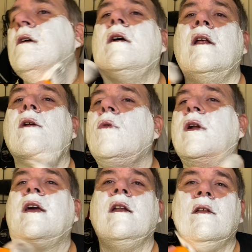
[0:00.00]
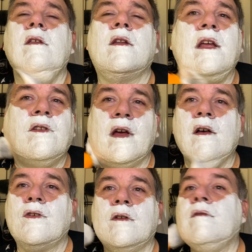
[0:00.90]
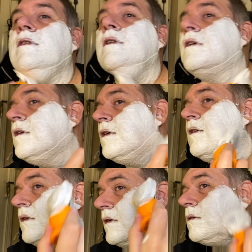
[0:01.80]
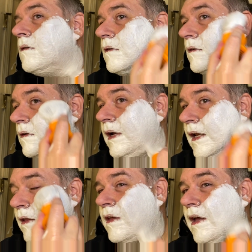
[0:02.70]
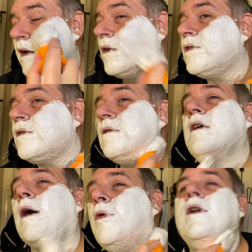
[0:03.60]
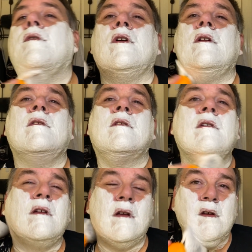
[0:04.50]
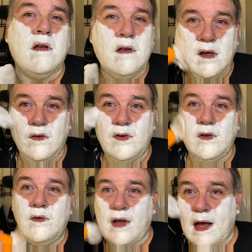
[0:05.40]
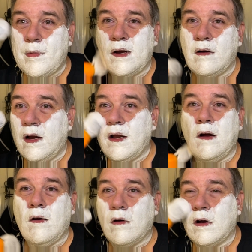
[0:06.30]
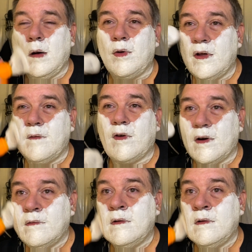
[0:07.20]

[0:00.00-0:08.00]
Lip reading: don't want to get into the details of anything. There's a couple of different issues happening right now, or a couple of different